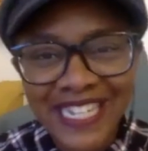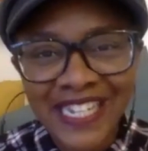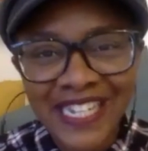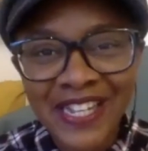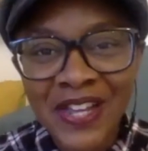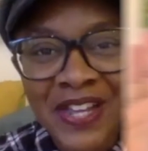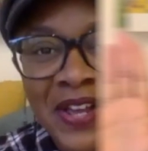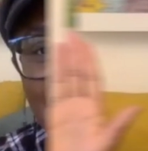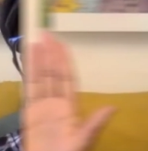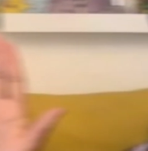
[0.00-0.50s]
All
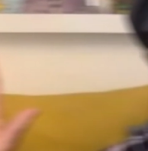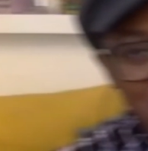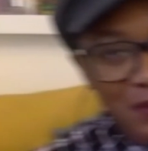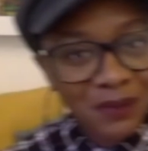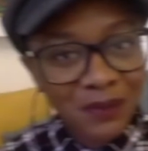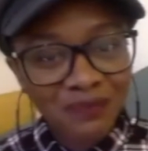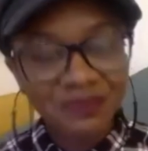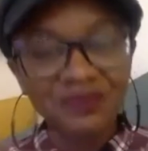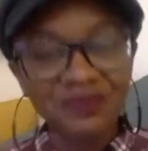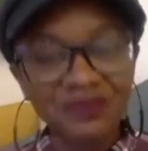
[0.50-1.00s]
right, people. All
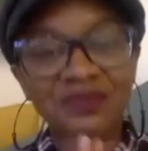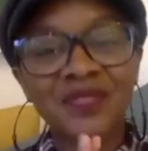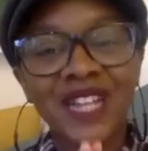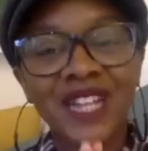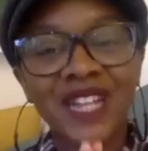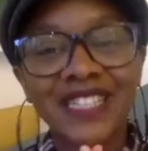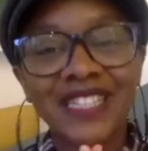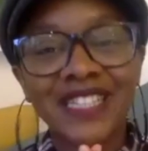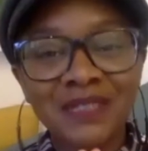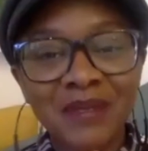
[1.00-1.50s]
right. I'll
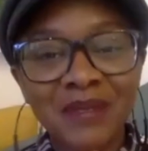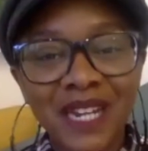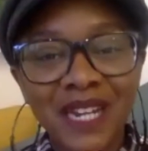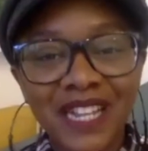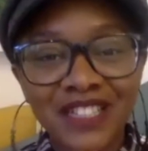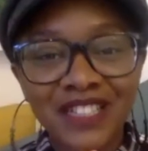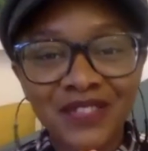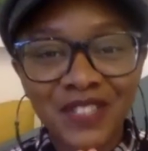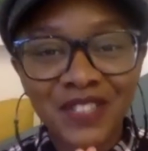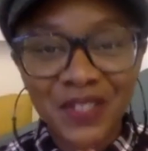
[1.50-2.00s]
see you in my
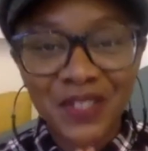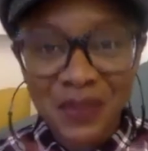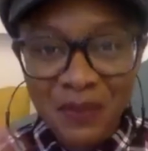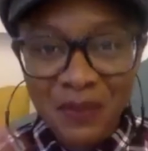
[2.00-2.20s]
next video.